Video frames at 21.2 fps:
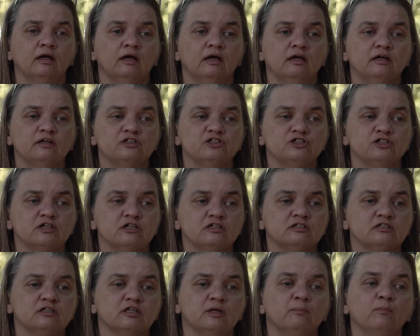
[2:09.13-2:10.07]
It's
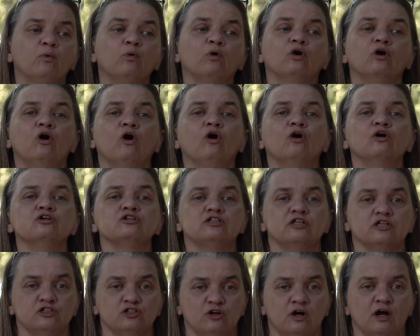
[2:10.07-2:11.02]
just the more cars
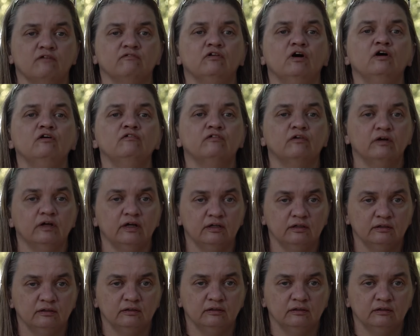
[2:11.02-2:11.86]
that drive over it,